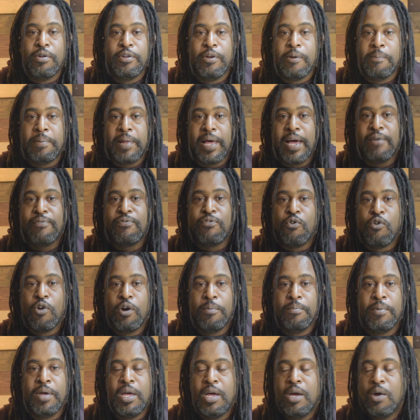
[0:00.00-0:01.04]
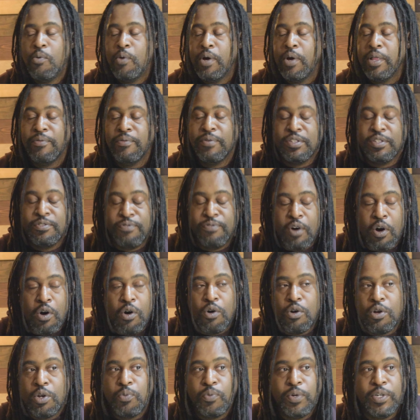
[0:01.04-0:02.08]
on their platform, whether it's
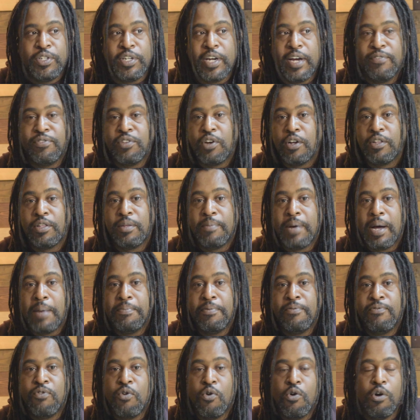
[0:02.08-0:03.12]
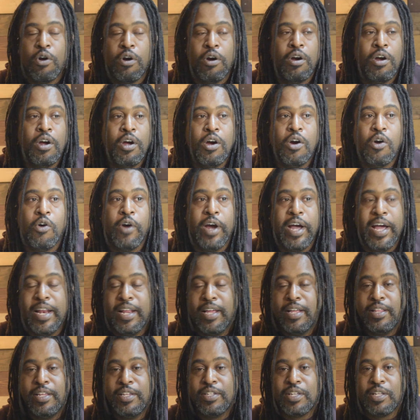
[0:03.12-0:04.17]
Vauld, which I've talked about before, or
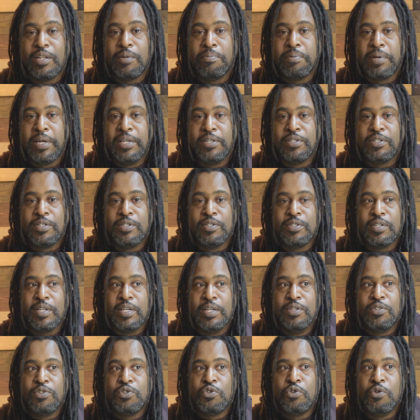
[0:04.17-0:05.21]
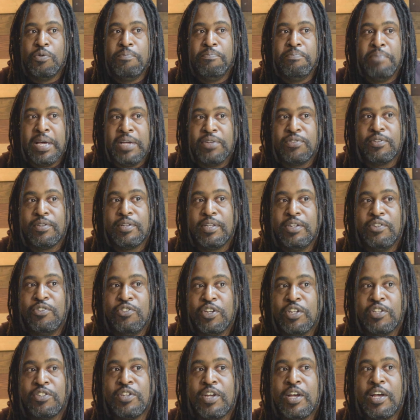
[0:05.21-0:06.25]
any of these other places, is to basically
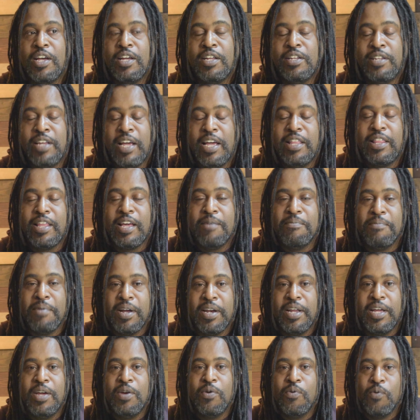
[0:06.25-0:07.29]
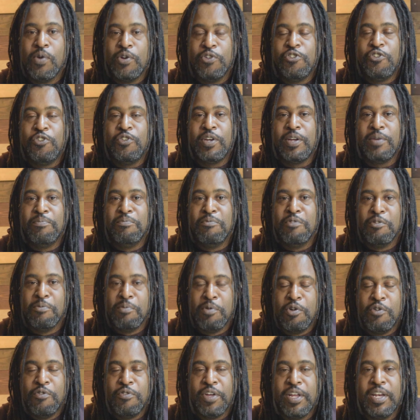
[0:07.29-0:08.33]
just take that money once you can
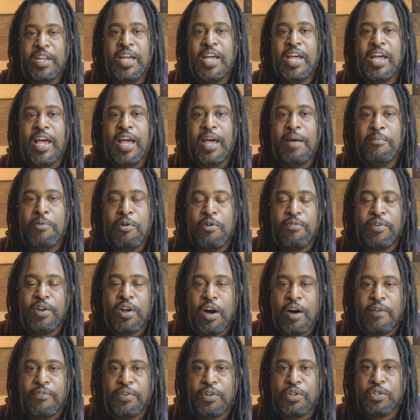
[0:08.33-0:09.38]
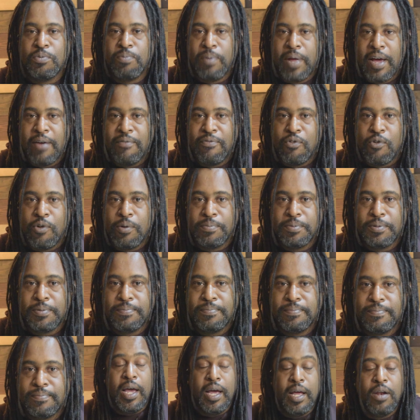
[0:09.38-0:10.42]
remove it and move it off of those platforms.
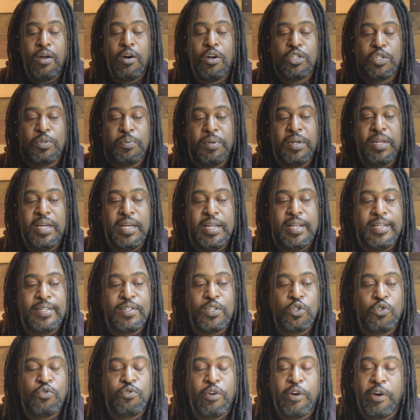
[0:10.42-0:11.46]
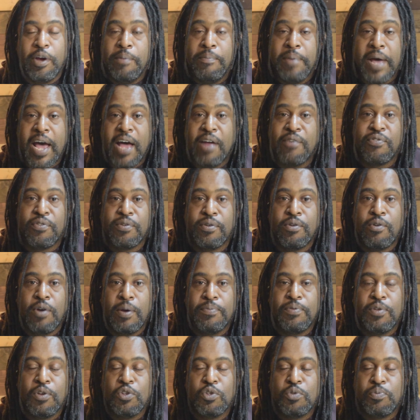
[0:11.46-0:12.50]
And ultimately, this is very bad for the
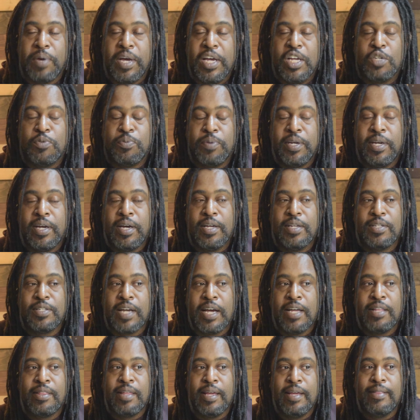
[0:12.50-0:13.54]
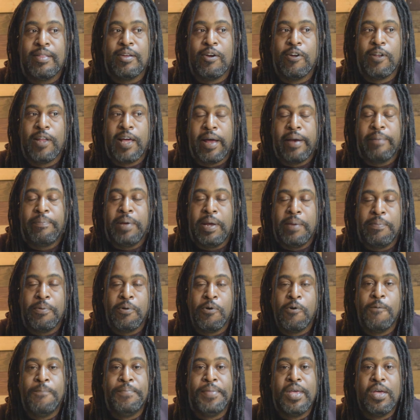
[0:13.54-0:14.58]
crypto space because I think there are a lot of
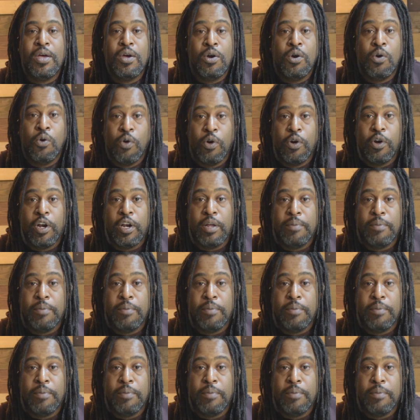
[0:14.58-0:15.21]
people who are